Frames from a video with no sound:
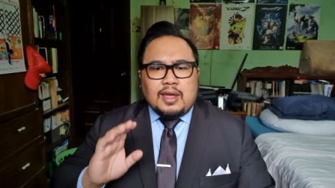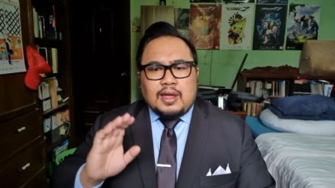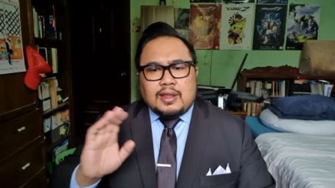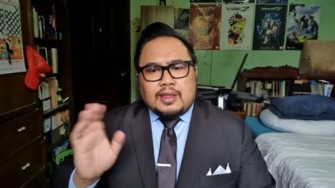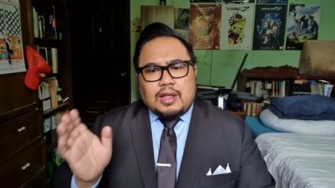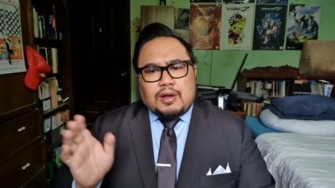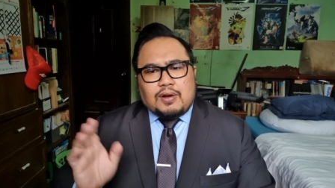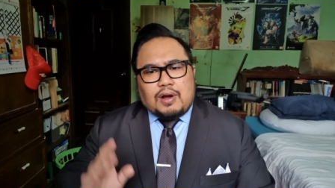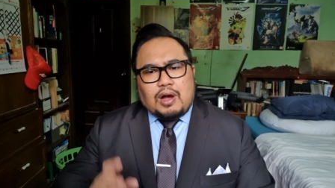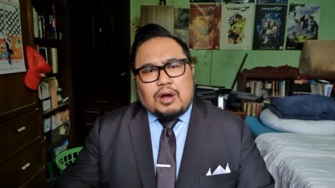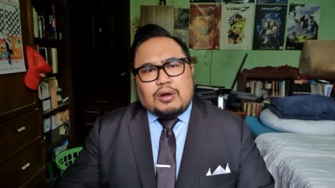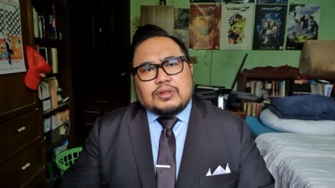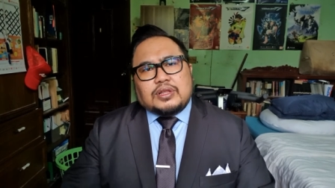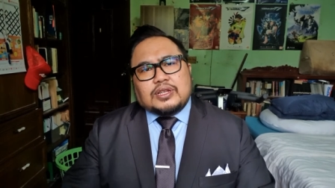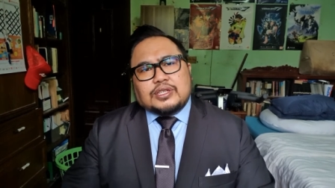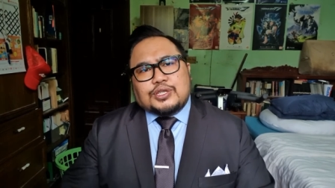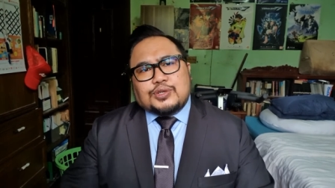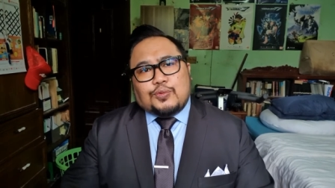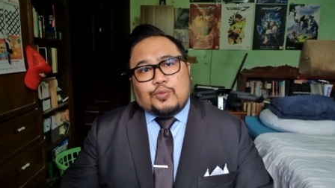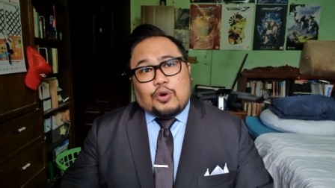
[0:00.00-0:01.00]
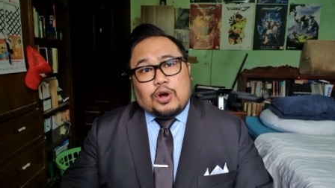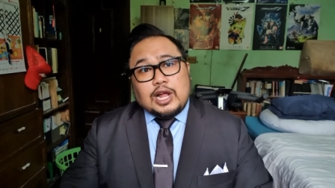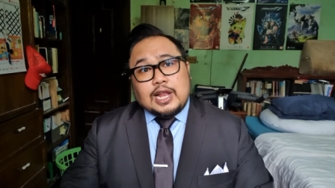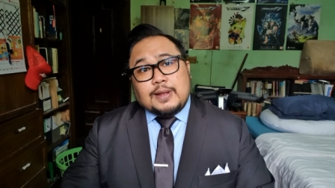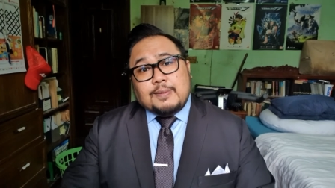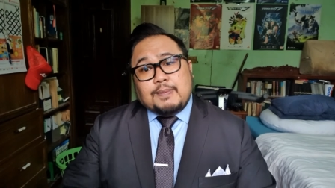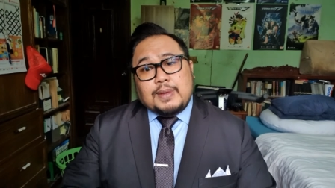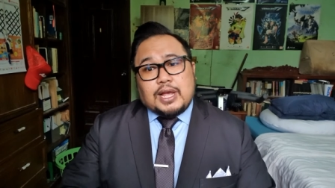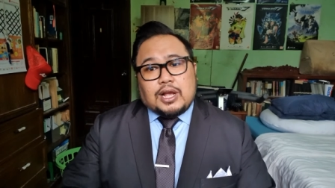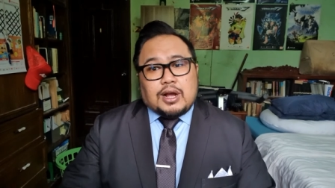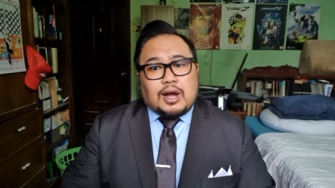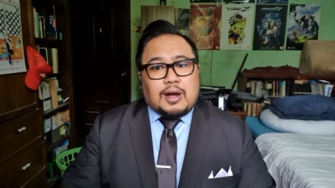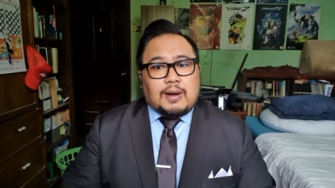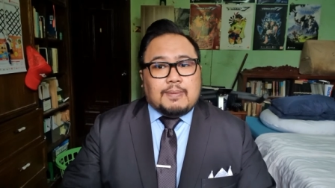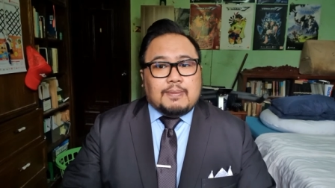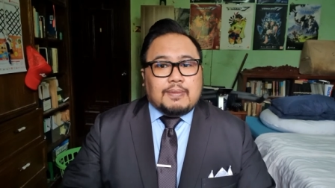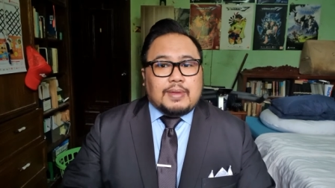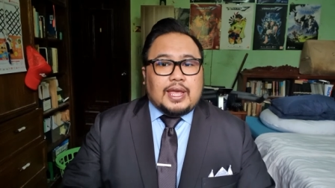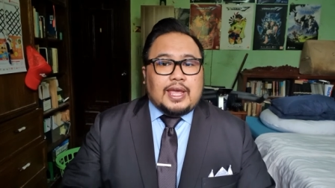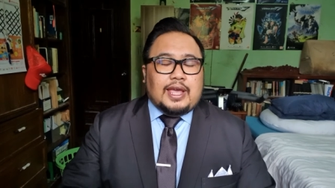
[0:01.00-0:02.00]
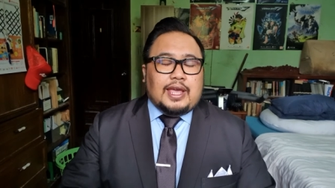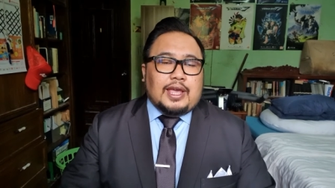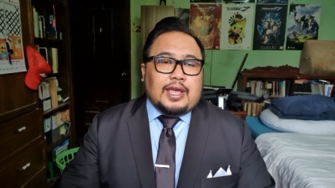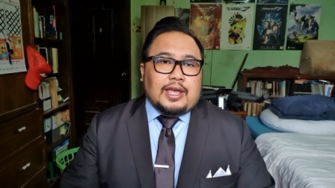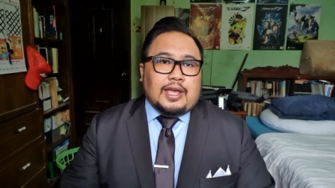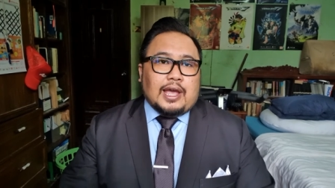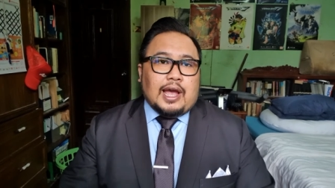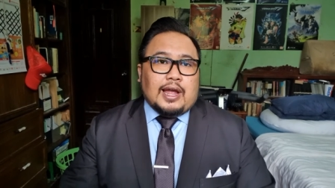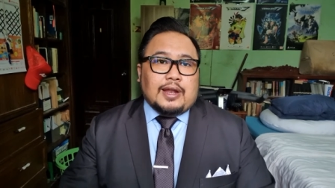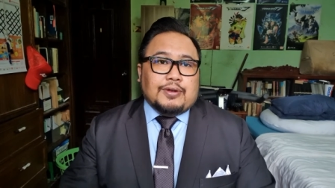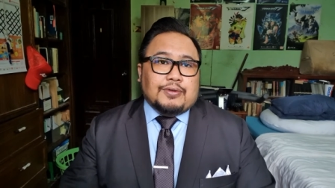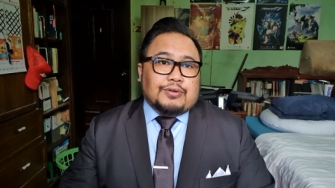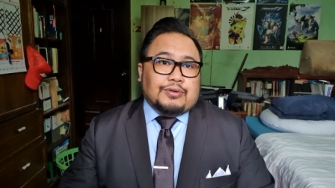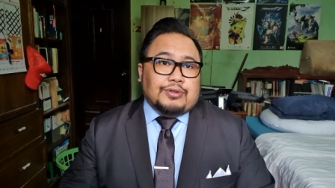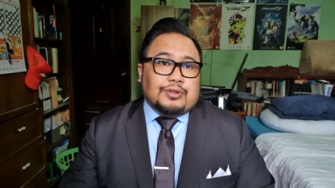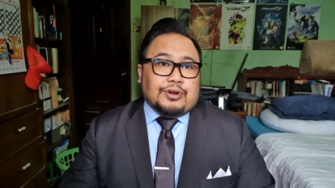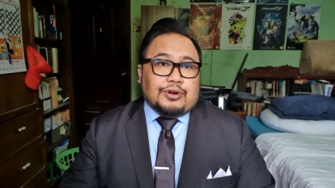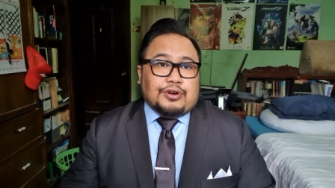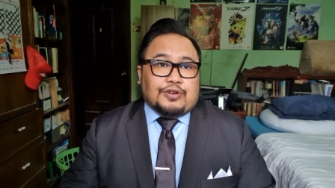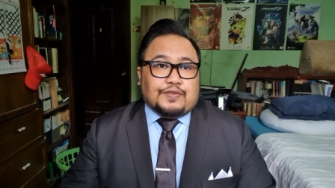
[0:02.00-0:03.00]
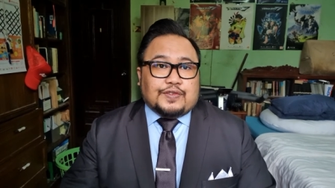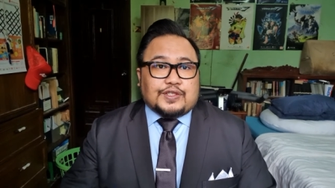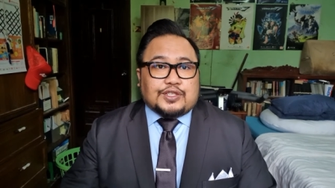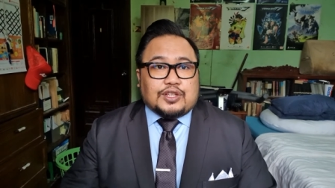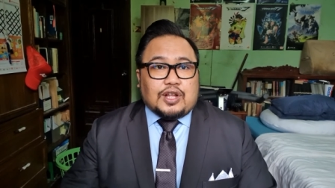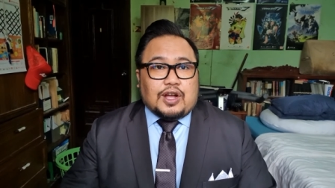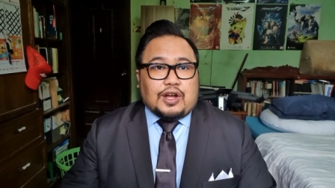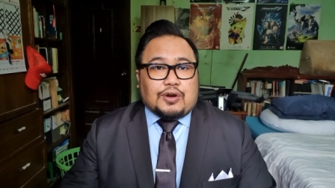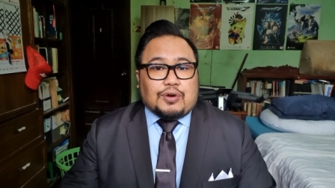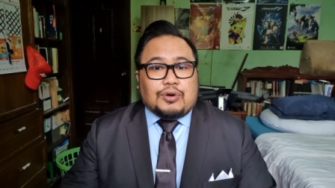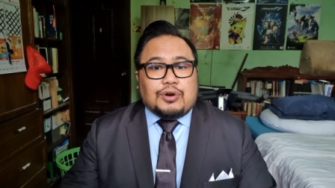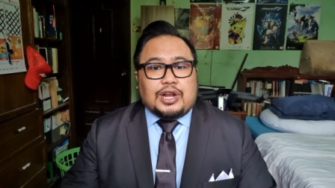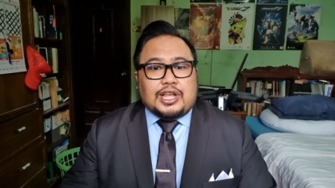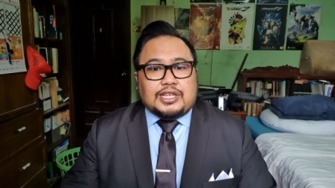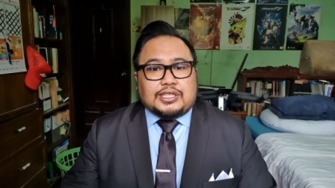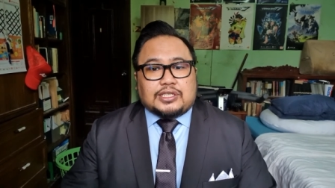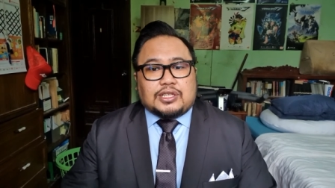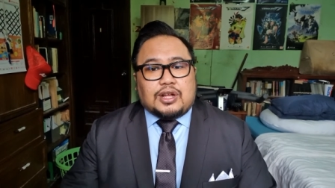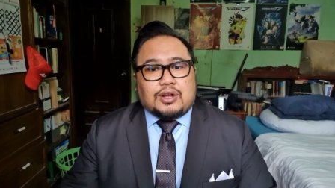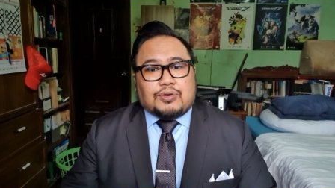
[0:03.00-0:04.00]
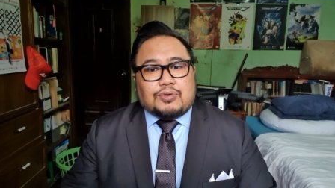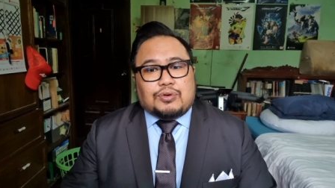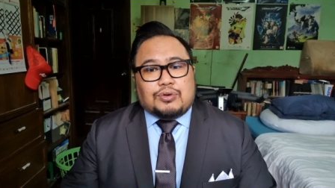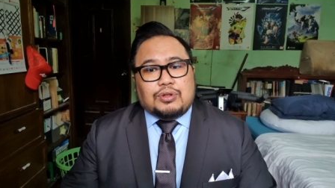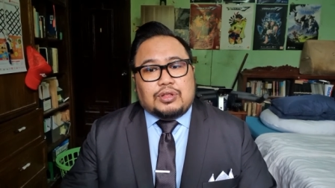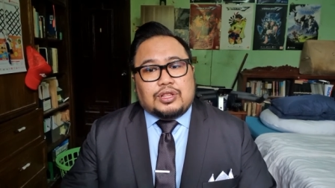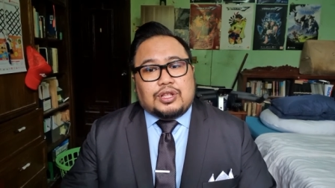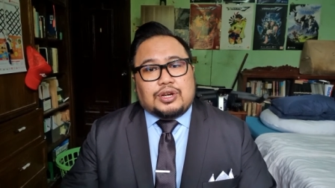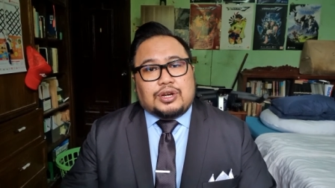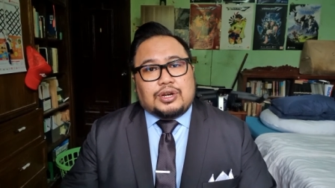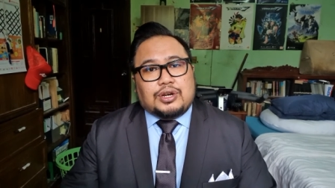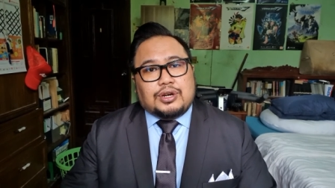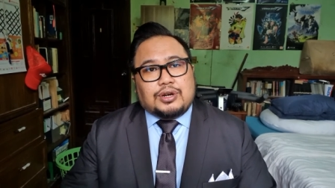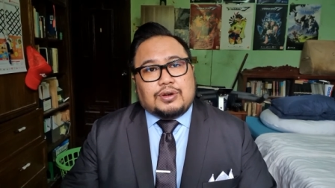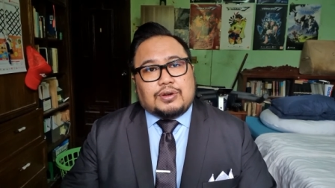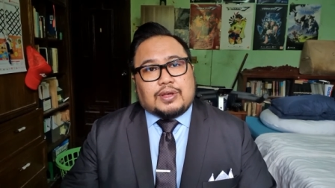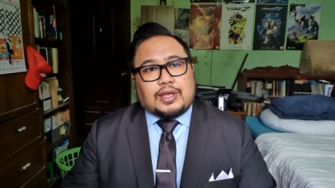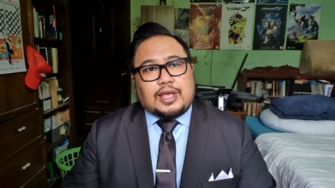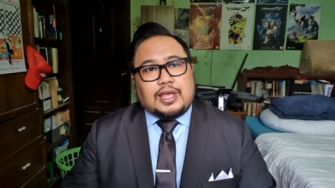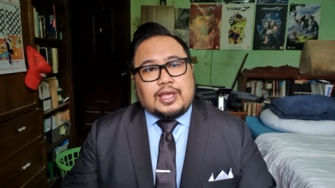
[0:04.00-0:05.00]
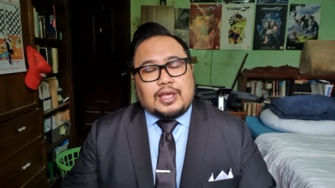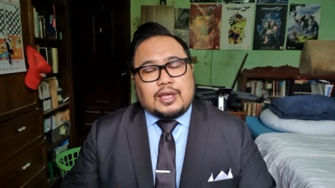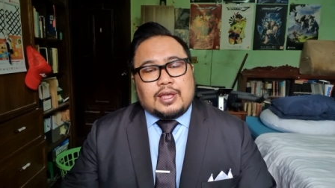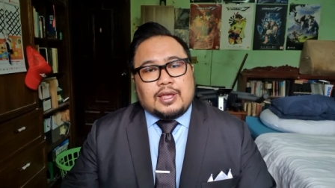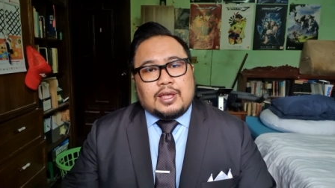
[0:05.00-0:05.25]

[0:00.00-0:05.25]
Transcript: Now, how does one become an owner of stock or a stockholder? Okay?